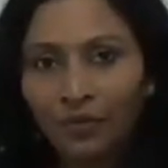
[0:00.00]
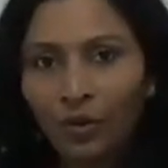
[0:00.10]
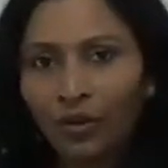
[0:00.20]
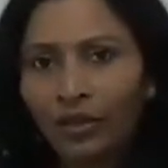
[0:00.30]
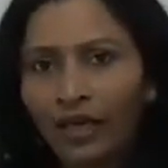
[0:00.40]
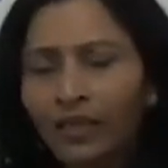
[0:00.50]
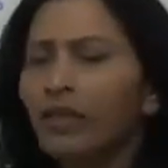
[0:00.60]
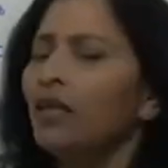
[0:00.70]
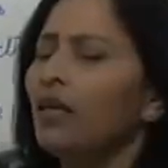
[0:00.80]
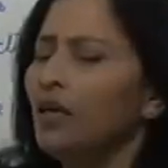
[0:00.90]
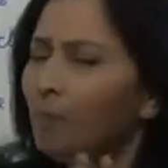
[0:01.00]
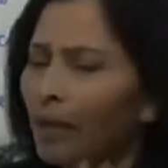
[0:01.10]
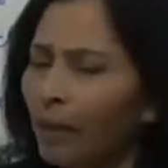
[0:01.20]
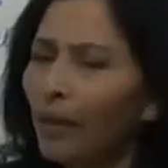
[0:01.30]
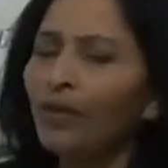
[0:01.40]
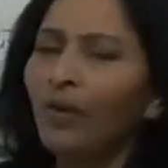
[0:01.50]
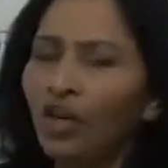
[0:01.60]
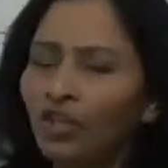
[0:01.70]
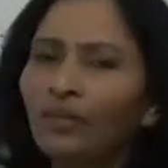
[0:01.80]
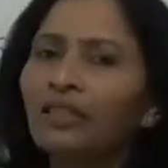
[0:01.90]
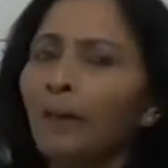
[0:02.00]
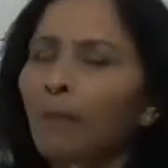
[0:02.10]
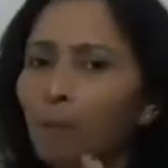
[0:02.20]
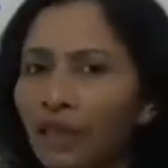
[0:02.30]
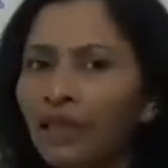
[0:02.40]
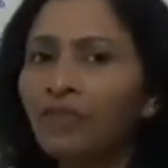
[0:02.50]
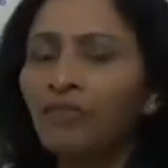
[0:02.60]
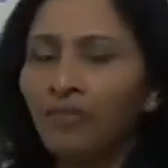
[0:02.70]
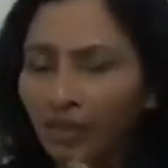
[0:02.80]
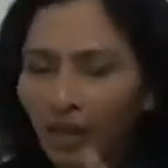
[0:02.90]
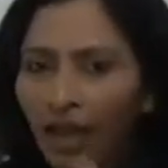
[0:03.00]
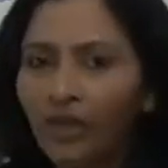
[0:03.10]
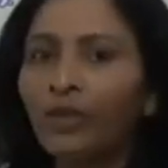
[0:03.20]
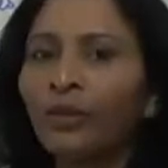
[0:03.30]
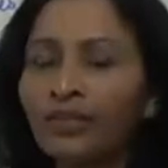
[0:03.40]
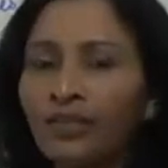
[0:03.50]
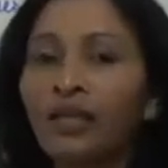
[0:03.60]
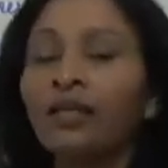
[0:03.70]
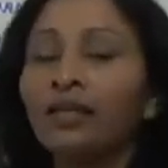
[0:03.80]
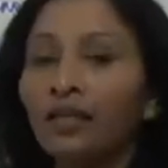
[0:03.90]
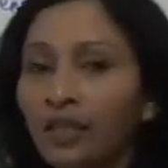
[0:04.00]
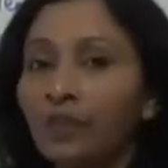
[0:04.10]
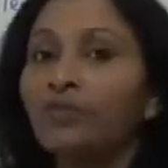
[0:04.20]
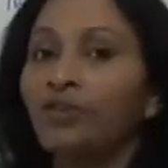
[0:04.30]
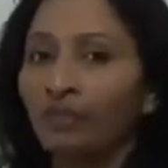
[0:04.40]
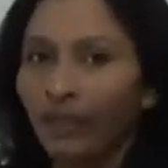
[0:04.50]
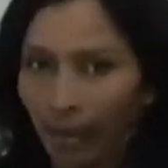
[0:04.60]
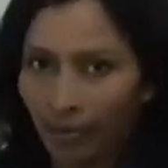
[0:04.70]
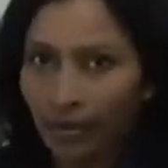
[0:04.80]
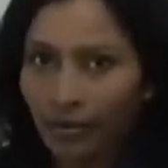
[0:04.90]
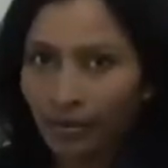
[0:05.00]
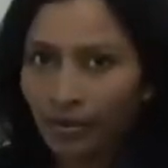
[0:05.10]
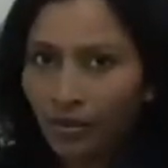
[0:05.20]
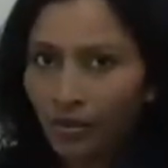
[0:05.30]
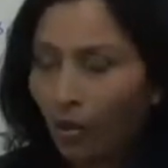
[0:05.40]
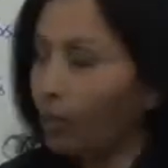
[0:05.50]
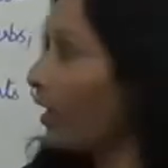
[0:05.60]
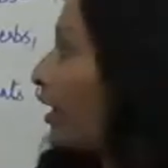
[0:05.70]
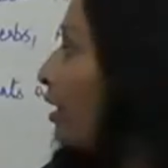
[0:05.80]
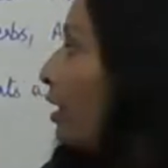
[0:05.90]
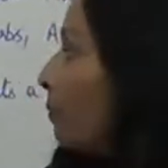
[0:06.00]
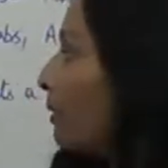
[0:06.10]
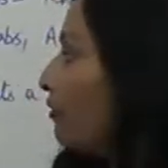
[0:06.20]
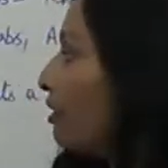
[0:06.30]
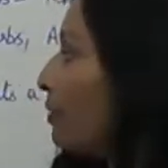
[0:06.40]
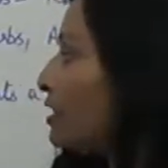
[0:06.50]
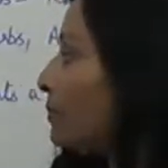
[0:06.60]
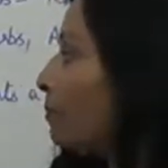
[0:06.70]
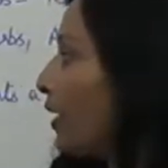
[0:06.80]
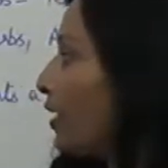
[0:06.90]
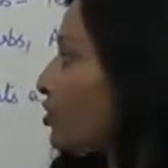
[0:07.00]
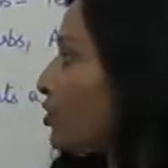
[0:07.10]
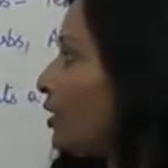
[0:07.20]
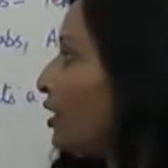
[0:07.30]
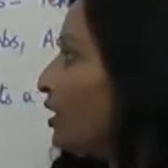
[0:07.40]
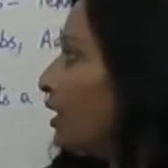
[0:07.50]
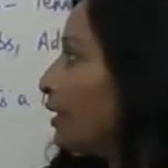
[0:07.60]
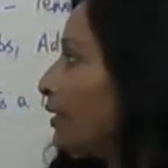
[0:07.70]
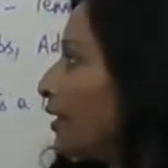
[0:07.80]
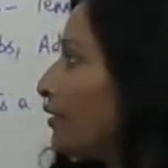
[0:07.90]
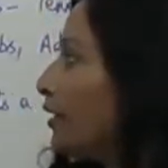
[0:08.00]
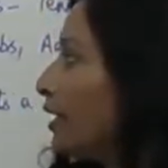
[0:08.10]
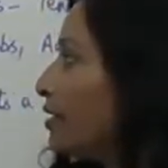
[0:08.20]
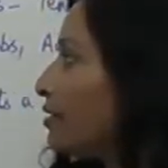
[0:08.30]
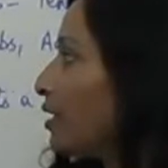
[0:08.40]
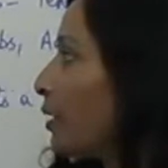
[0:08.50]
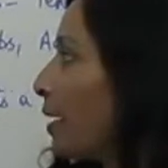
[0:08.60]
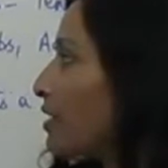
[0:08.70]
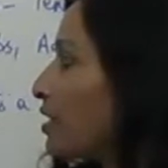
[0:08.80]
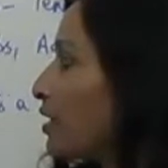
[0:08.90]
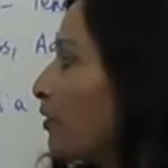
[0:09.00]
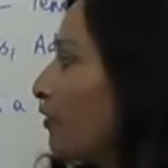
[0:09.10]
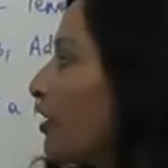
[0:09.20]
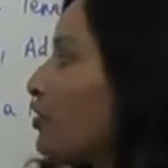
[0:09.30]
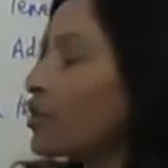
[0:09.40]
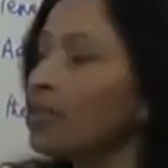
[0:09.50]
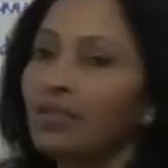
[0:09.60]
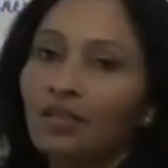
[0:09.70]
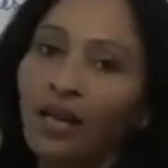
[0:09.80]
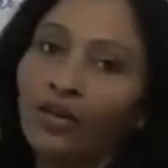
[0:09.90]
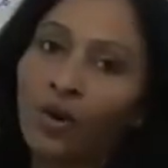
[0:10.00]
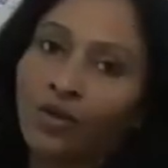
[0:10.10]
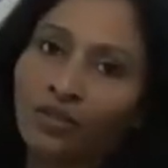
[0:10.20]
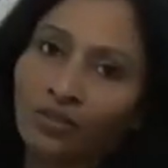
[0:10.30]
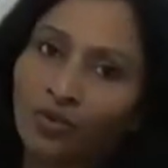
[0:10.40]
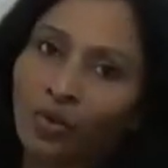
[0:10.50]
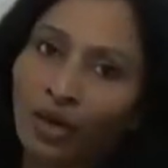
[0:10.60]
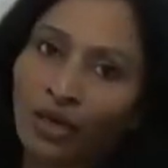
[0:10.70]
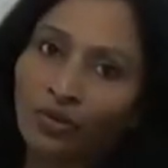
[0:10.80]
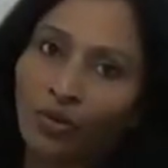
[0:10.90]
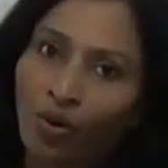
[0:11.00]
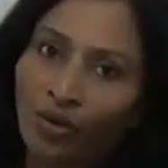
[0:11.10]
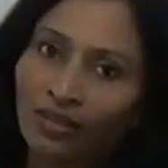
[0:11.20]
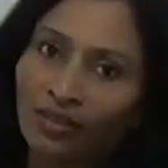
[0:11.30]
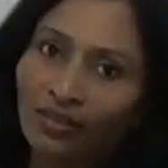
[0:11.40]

Alright, maybe not with complete accuracy in terms of grammar, alright, but we must make sure that these grammatical features are not going wrong.